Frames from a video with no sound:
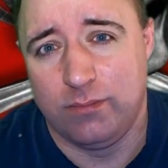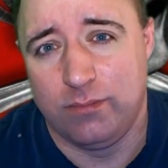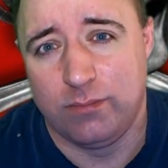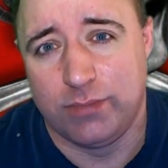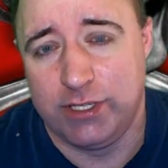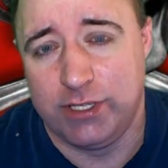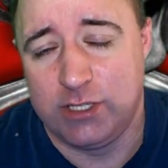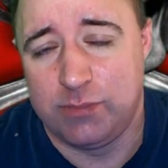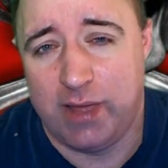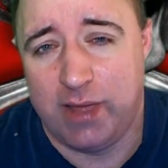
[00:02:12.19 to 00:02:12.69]

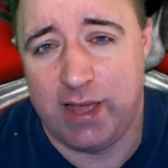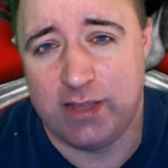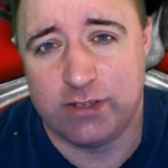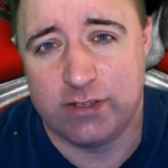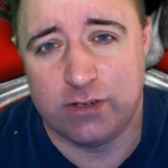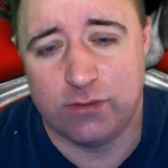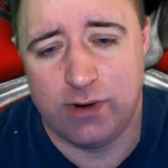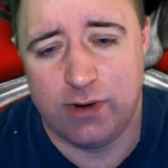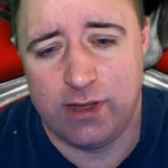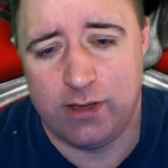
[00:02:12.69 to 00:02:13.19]
Please pass it
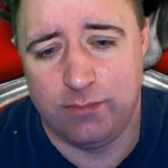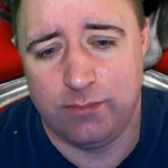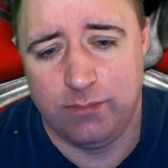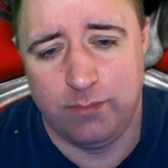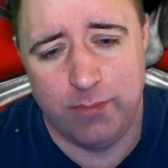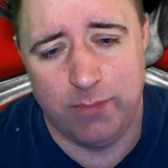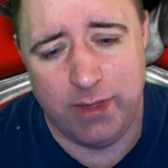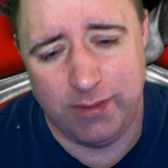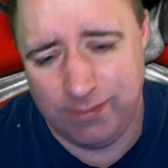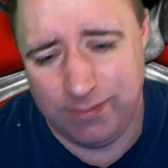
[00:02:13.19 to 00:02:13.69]
around.
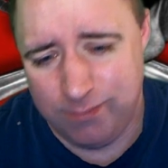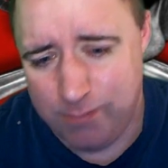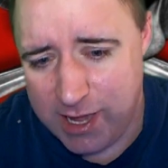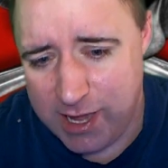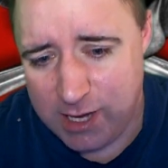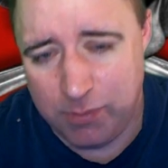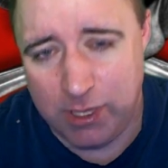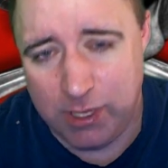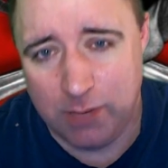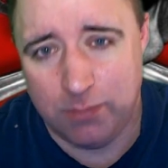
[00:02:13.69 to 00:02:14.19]

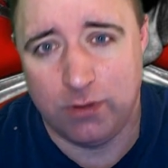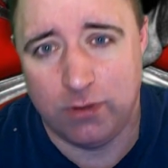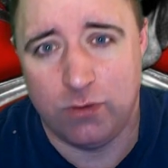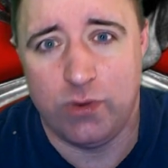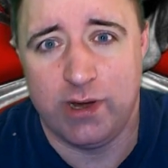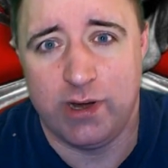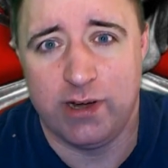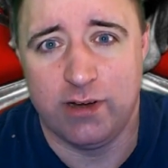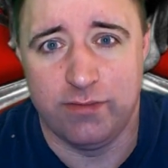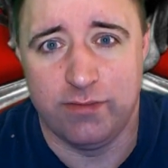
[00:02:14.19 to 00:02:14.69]
Make people
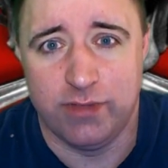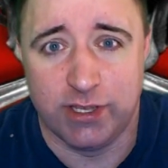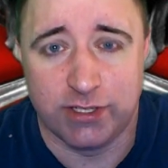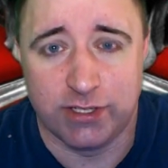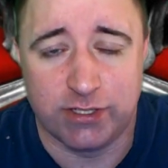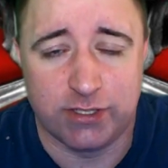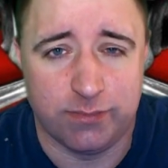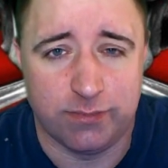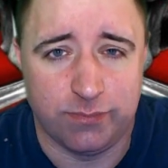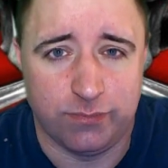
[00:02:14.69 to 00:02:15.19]
aware of this.